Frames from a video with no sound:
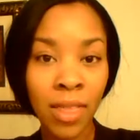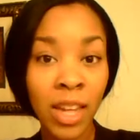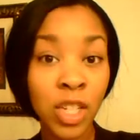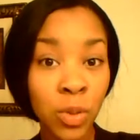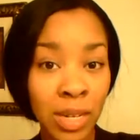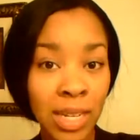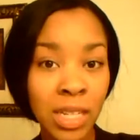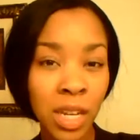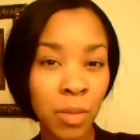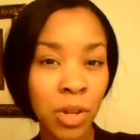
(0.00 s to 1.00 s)
that you
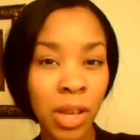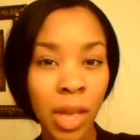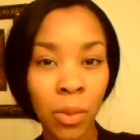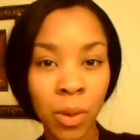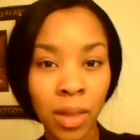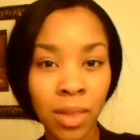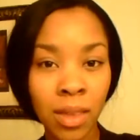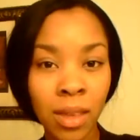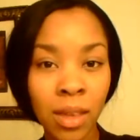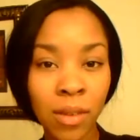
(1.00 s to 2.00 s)
need to communicate with.
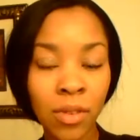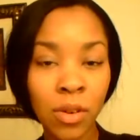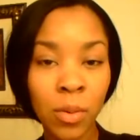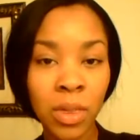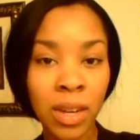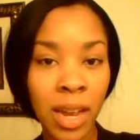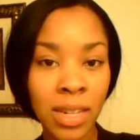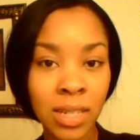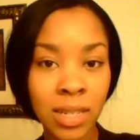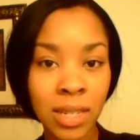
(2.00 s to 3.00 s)
If you're with an
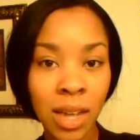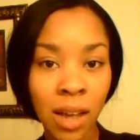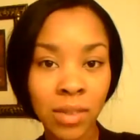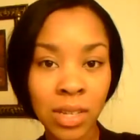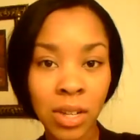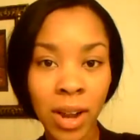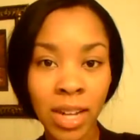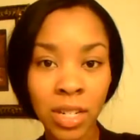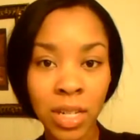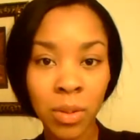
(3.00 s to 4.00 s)
agency, obviously your
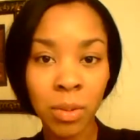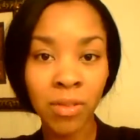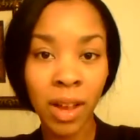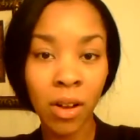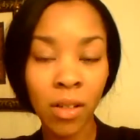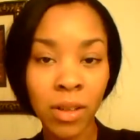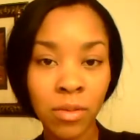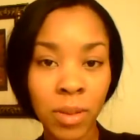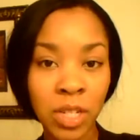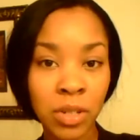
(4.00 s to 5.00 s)
agency will provide all the
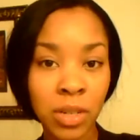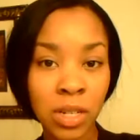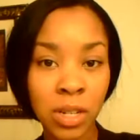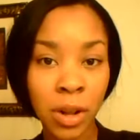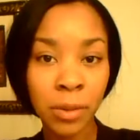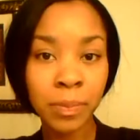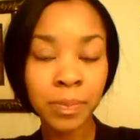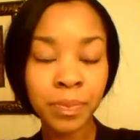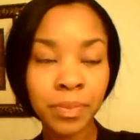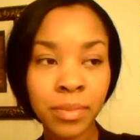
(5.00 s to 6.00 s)
information you'll need to know.
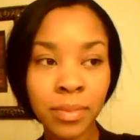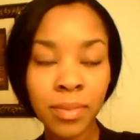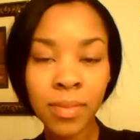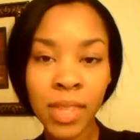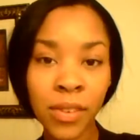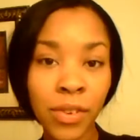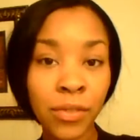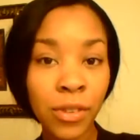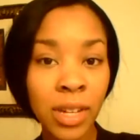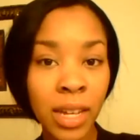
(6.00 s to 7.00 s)
If
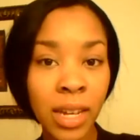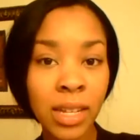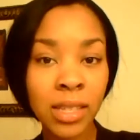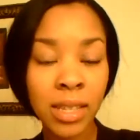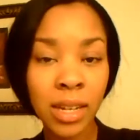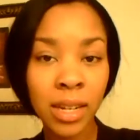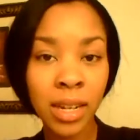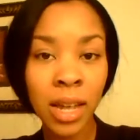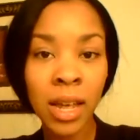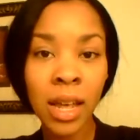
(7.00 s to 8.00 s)
you're freelance,
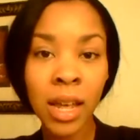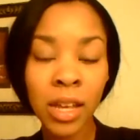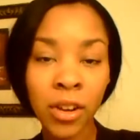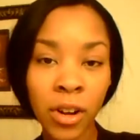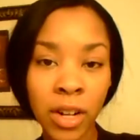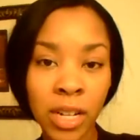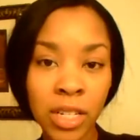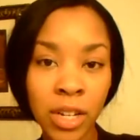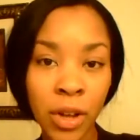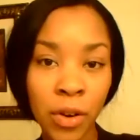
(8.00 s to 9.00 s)
then you're going to
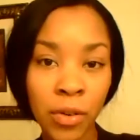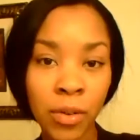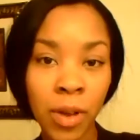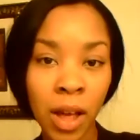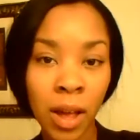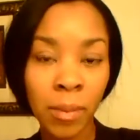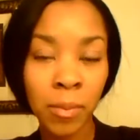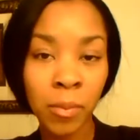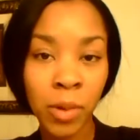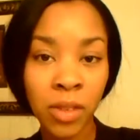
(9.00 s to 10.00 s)
need to know
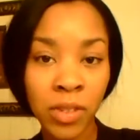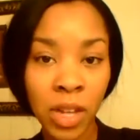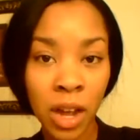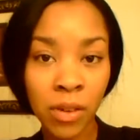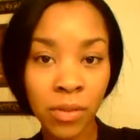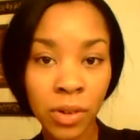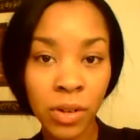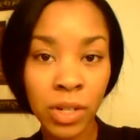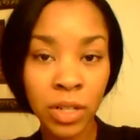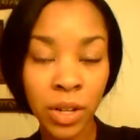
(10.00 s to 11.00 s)
what the
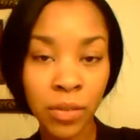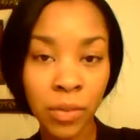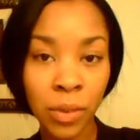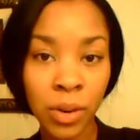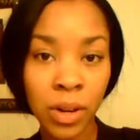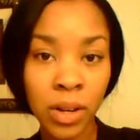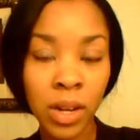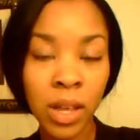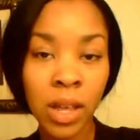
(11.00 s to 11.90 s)
photographer is looking for,